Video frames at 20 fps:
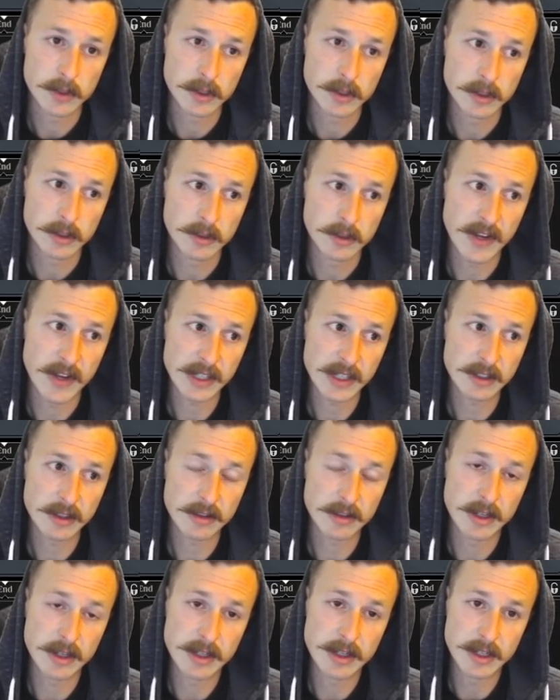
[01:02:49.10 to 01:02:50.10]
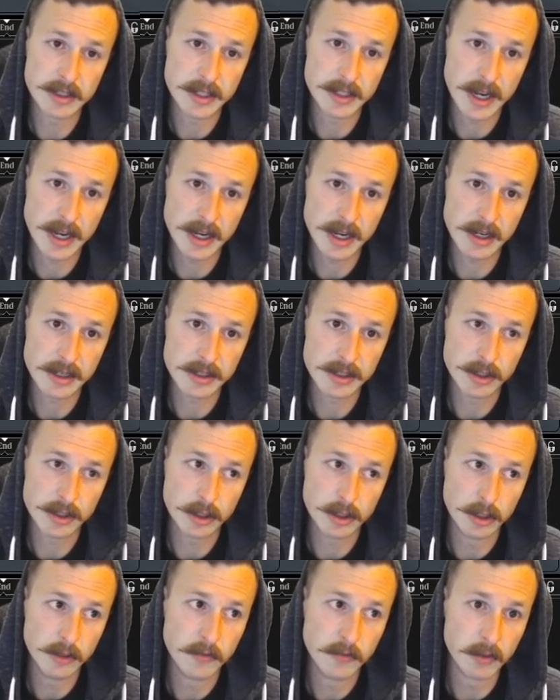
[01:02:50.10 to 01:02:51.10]
The fact that they're in the tank is
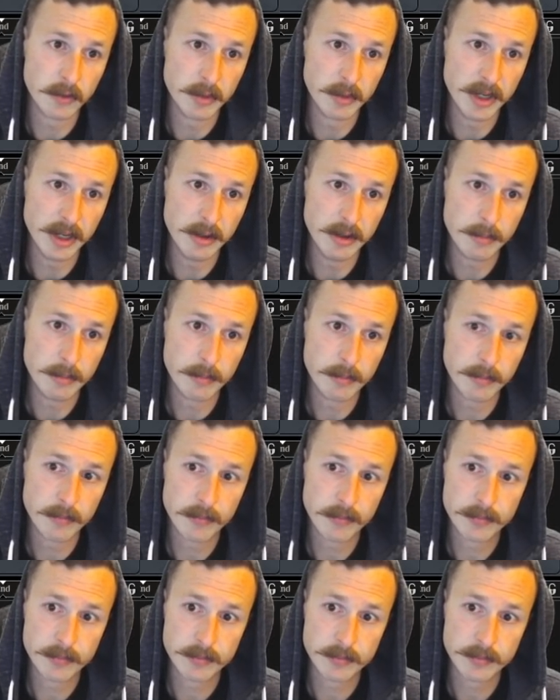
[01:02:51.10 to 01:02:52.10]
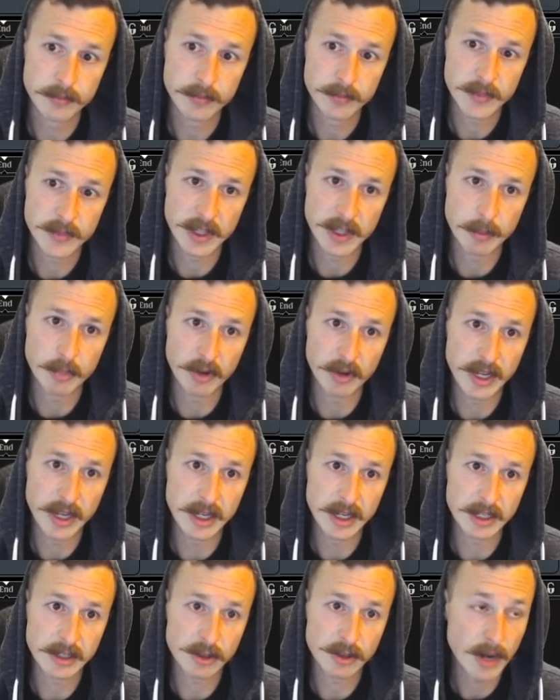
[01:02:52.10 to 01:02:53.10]
good for me. They play a
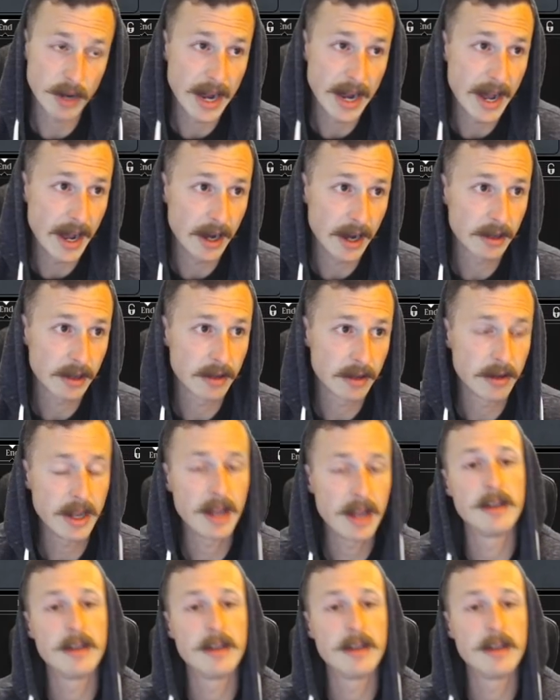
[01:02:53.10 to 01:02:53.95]
Crag, they're dead.